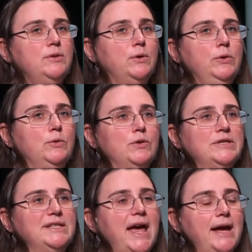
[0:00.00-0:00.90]
though you
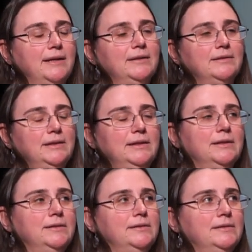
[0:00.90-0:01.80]
could technically
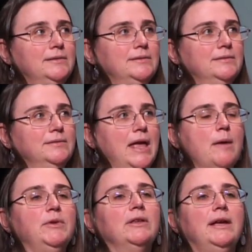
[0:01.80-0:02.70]

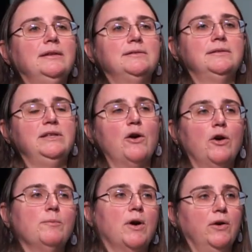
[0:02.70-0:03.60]
emulate the
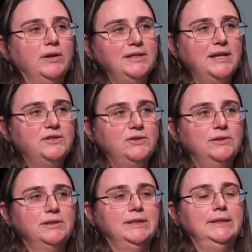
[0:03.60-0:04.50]
ARM
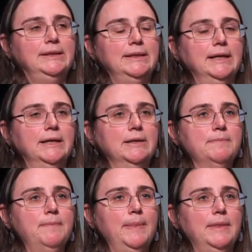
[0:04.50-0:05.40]
architecture,
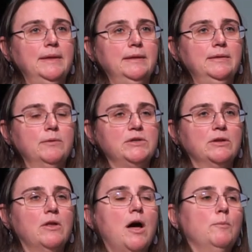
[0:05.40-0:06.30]
there was a
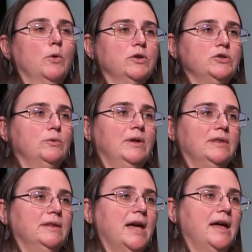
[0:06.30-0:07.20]
lot more to it
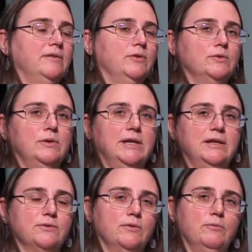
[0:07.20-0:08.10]
than that. If you're doing
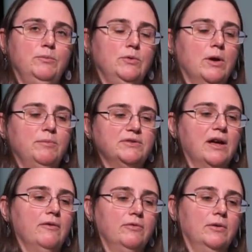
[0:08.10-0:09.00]
any sort of boot up
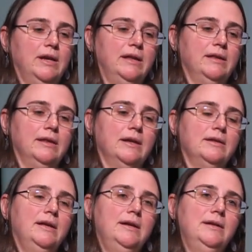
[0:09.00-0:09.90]
stuff or anything that
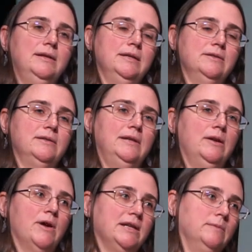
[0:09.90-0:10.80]
is
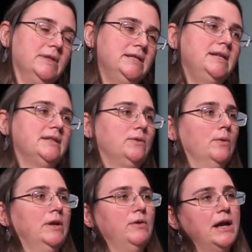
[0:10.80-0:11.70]
interacting with the disk
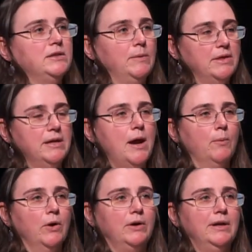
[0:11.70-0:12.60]
or interacting with the
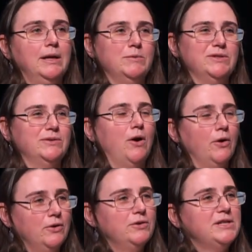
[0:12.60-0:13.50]
network, it was
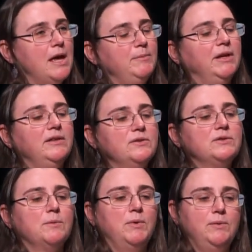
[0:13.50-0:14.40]
harder to emulate
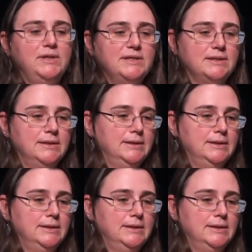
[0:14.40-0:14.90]
those components.